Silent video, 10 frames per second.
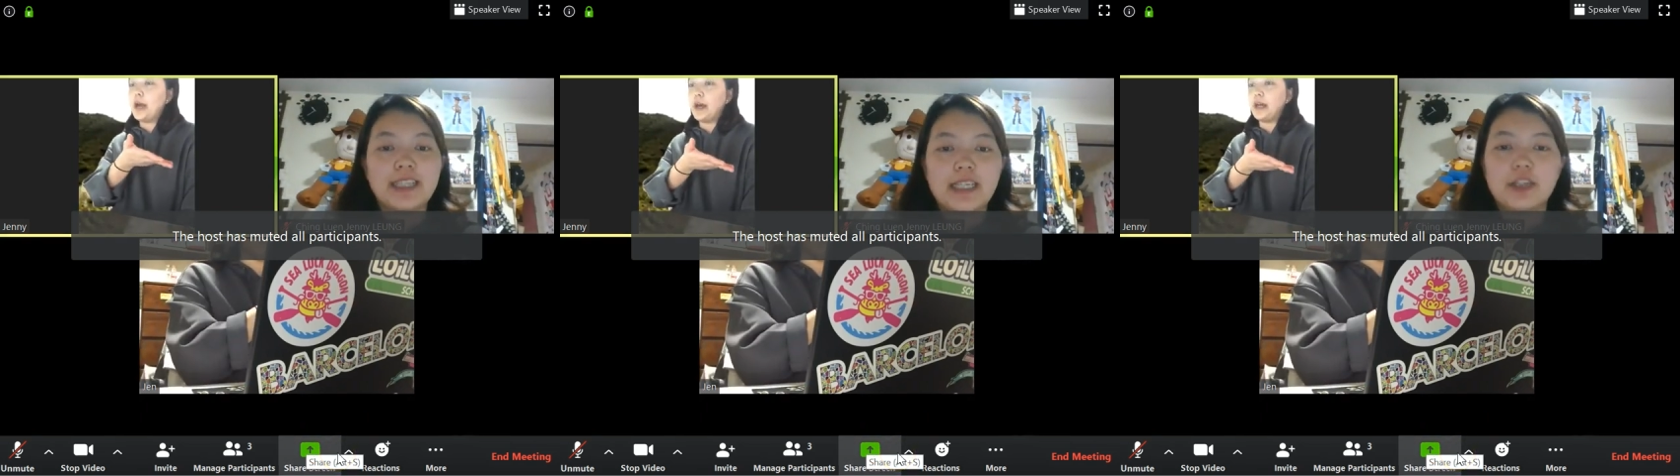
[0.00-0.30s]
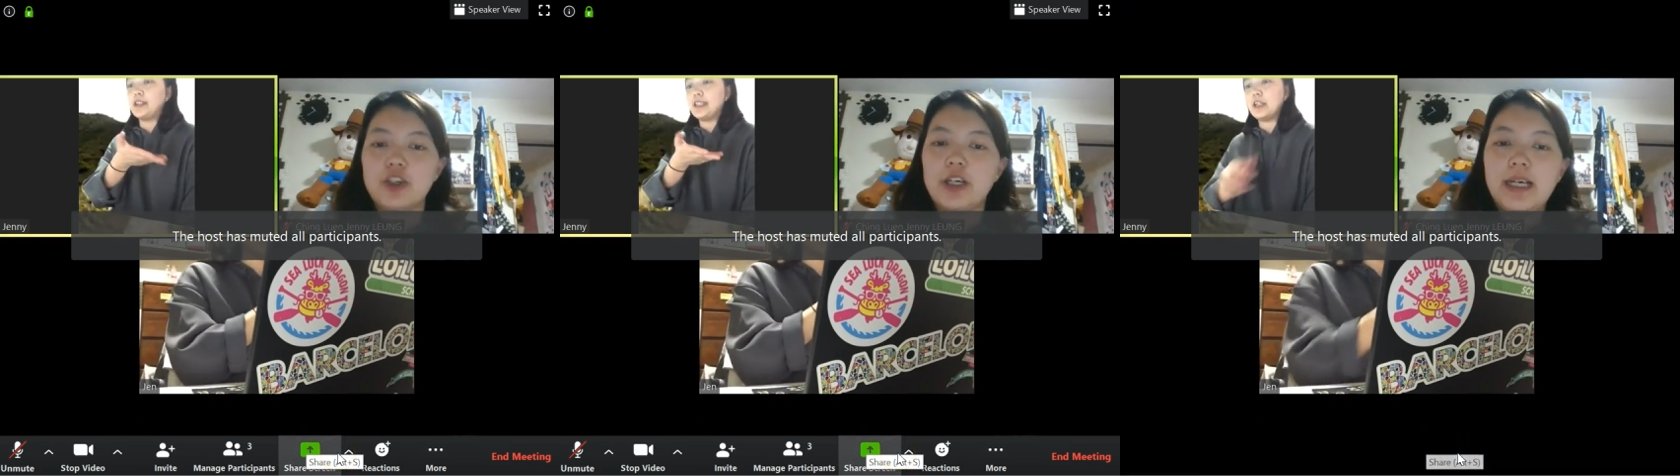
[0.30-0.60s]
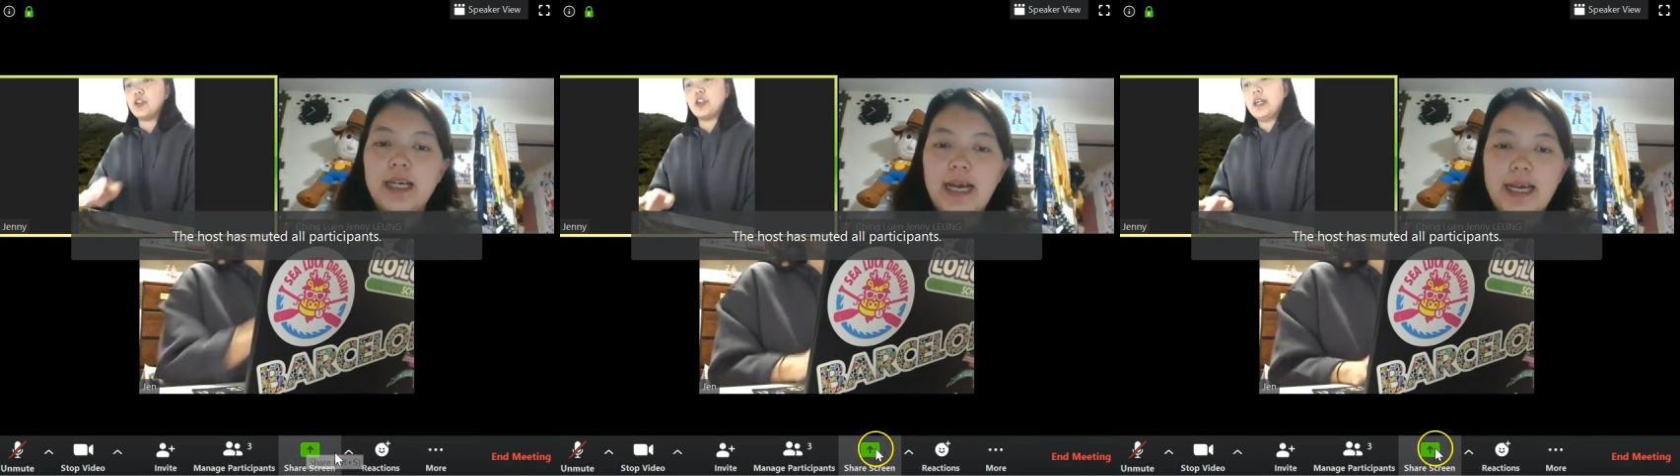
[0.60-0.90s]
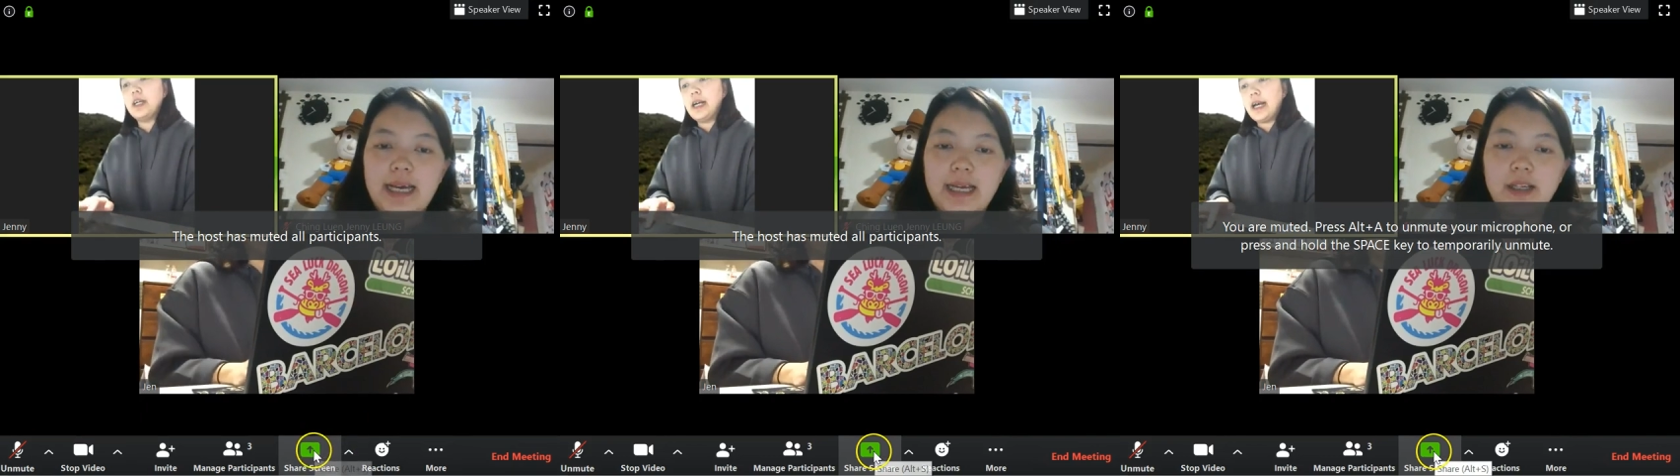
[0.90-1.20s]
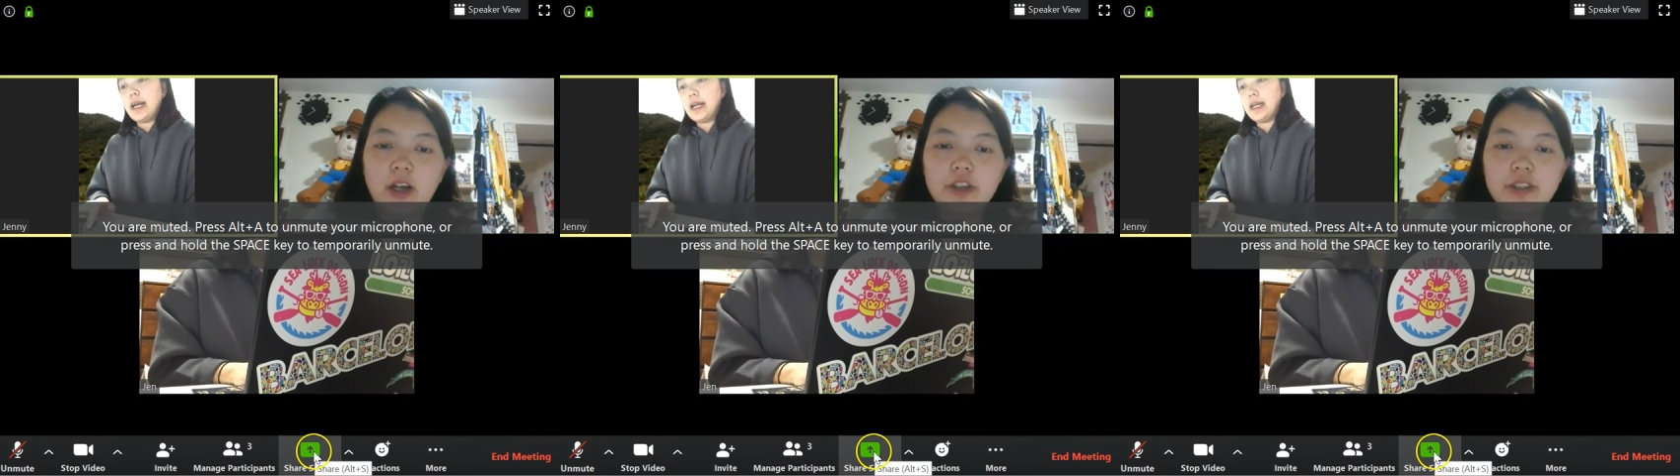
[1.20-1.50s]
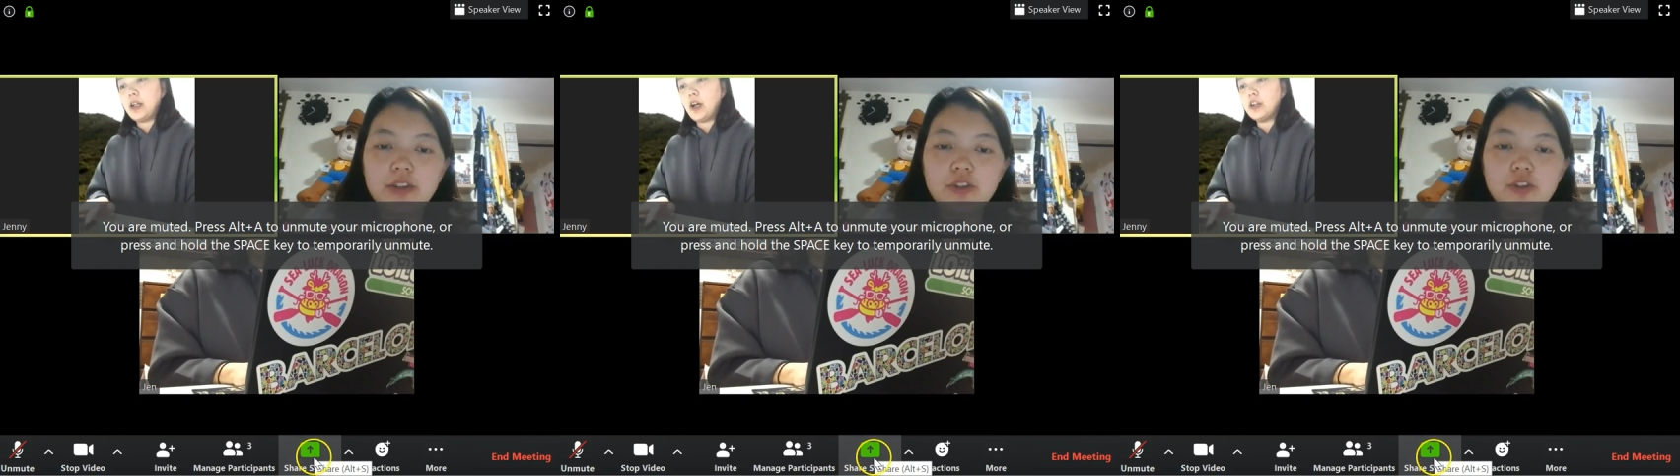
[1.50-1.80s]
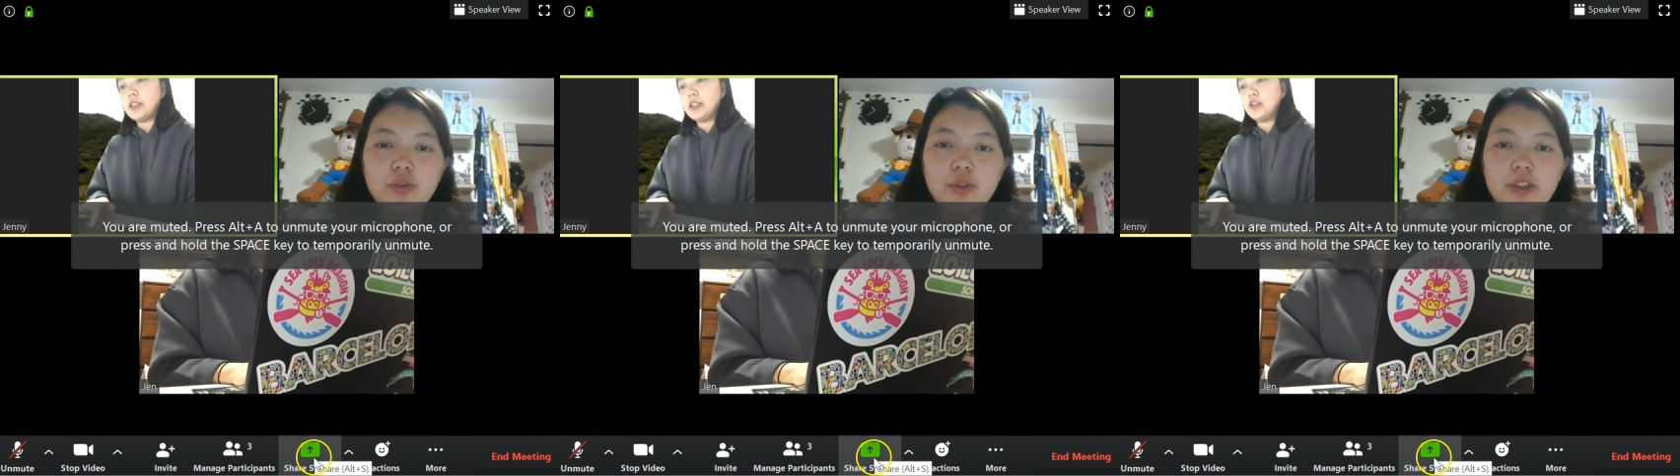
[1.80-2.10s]
to teach. And all you need to
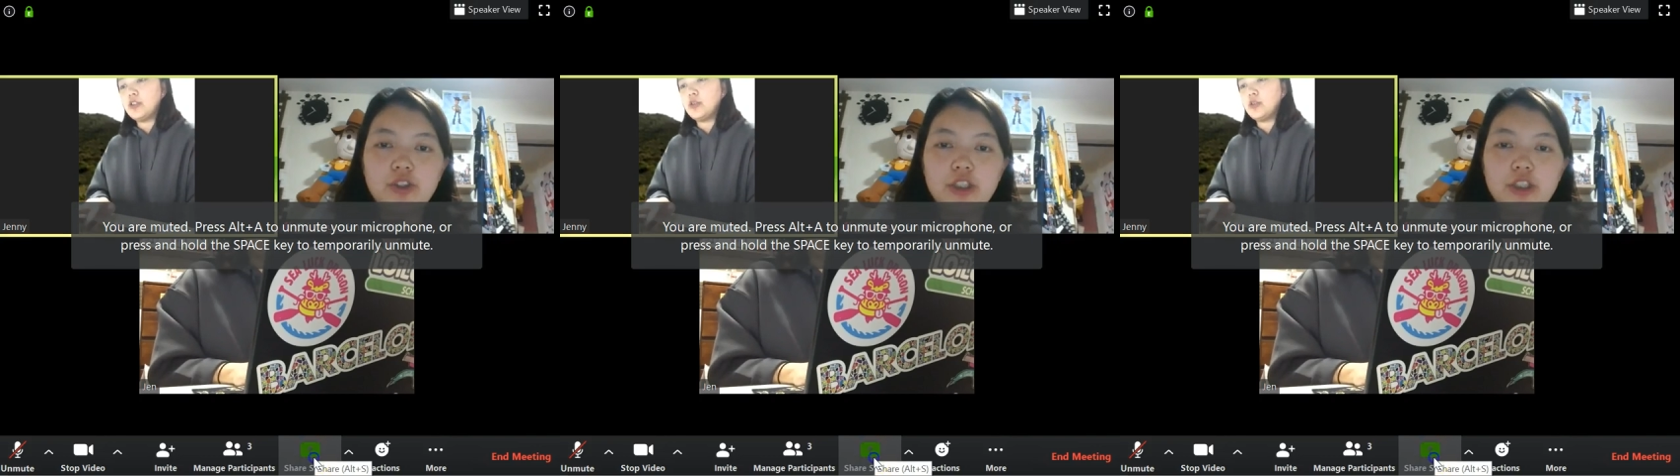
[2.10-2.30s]
do is